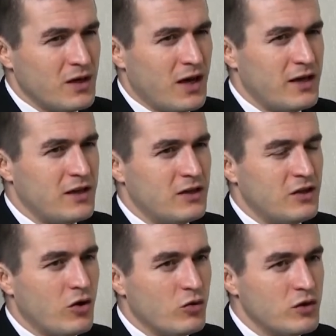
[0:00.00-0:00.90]
I,
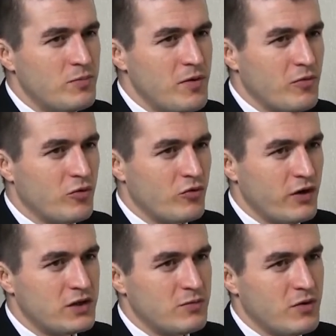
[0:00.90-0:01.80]
the only people who
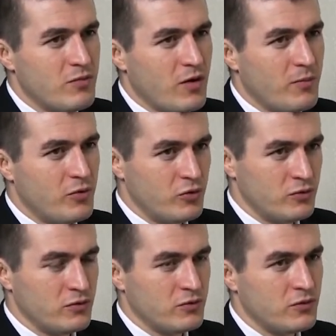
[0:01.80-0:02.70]
write to me about
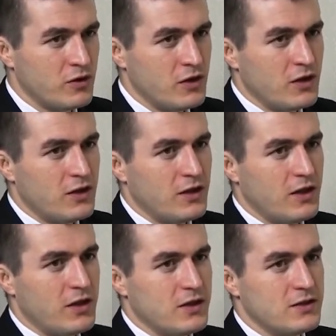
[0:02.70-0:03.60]
Putin
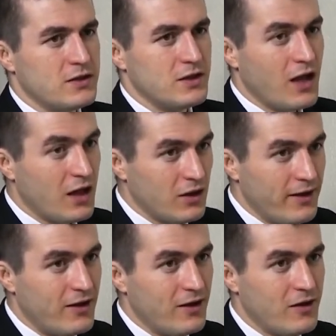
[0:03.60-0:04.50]
and not
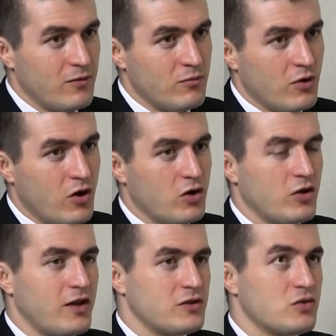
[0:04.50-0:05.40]
liking him are
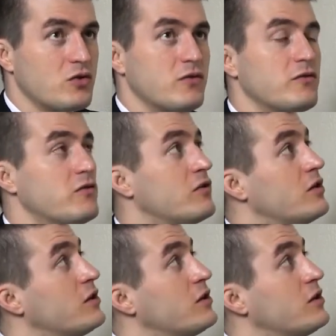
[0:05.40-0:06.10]
like sort of